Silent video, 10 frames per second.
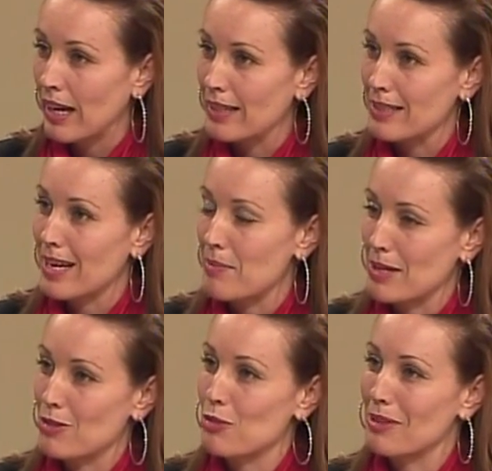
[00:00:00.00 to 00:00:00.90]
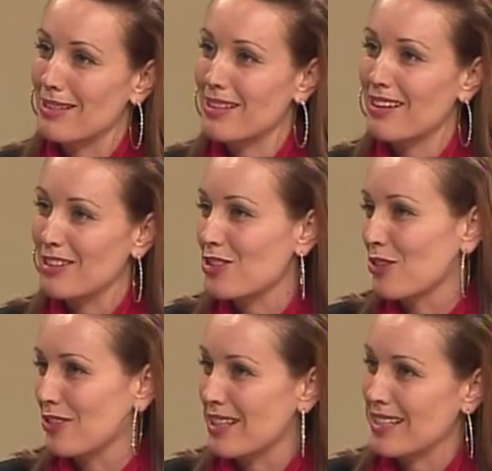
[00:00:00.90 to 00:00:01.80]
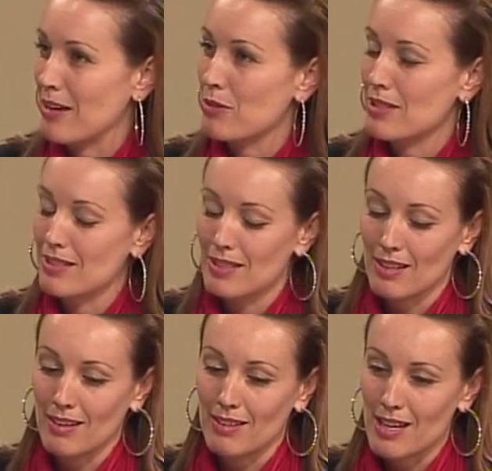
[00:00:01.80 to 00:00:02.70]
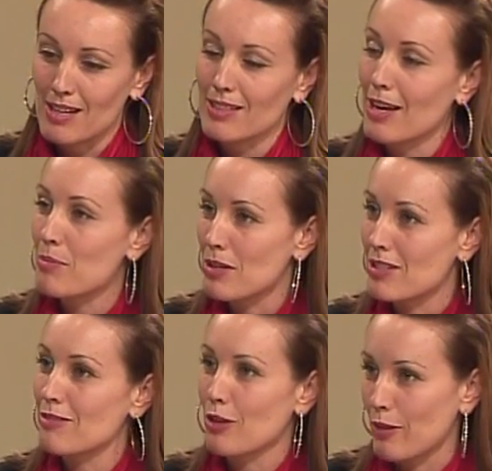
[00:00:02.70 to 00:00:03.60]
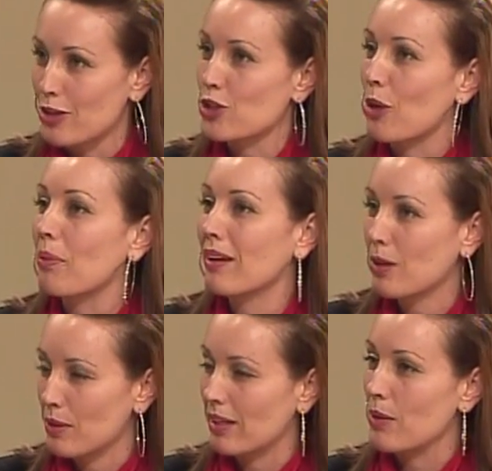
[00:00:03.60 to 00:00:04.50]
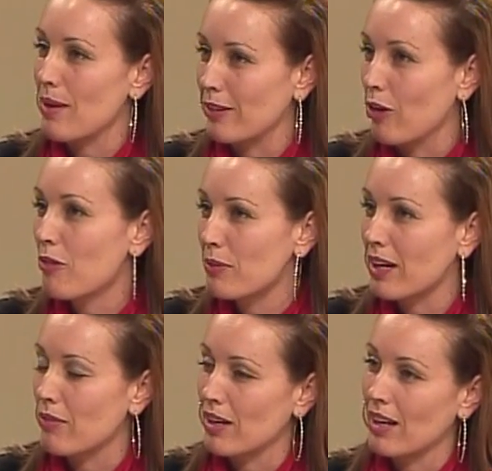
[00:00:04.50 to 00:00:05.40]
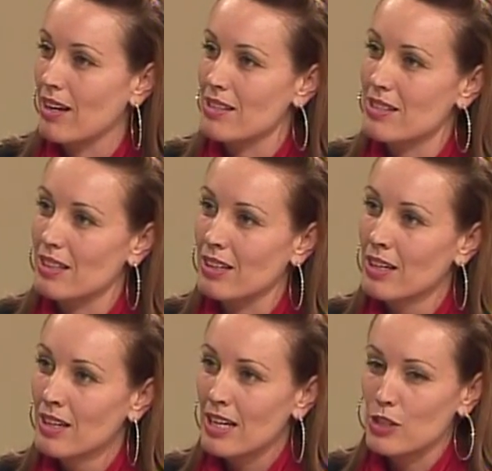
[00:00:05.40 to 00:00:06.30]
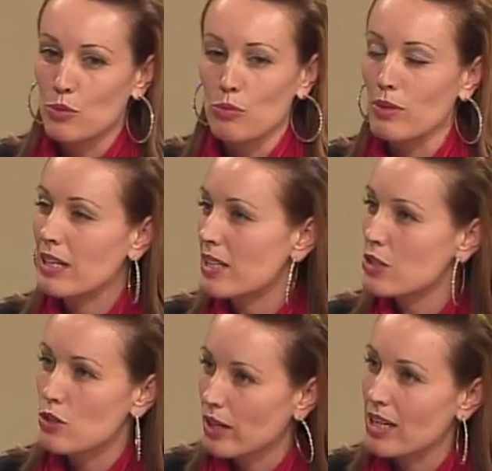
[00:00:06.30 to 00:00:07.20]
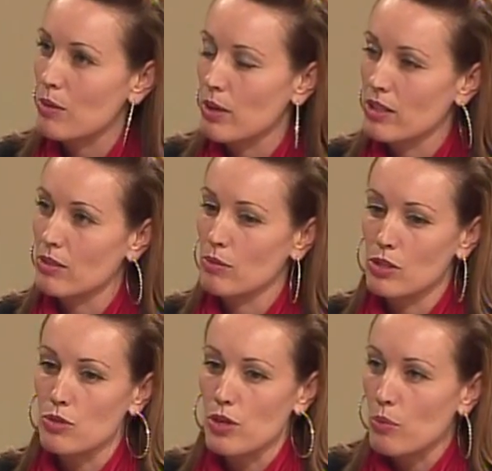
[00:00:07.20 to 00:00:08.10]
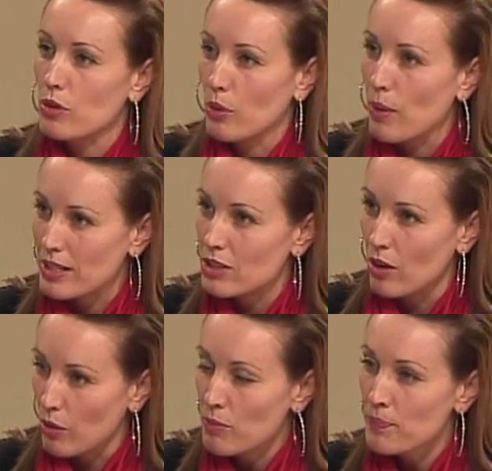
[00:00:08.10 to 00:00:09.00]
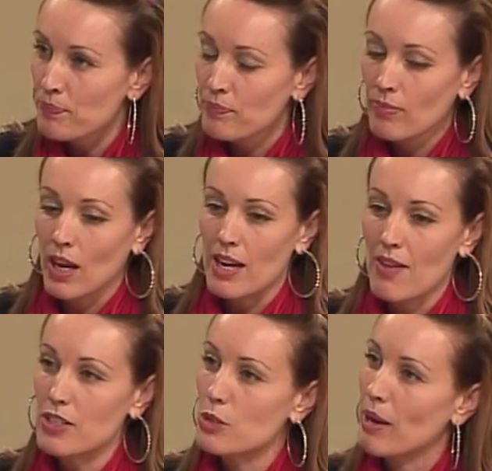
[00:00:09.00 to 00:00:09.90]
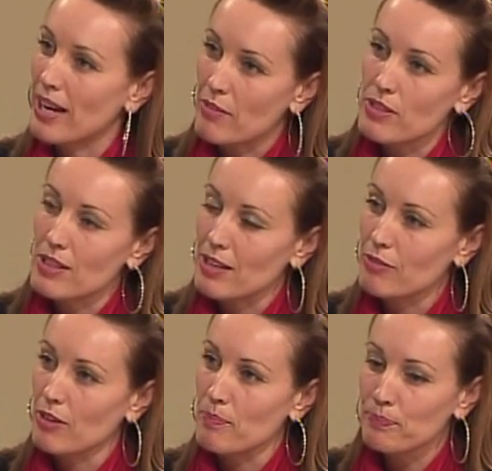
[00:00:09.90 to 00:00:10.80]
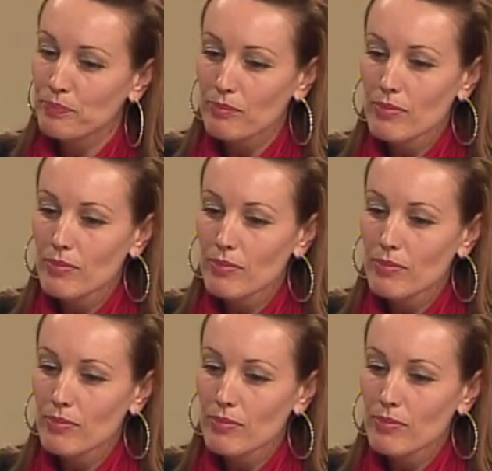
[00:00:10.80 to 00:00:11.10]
and it came down to me to kind of sort things out. And the excitement of going shopping quickly went off when I realized that it's really tricky when you don't know where to go, and having to buy everything from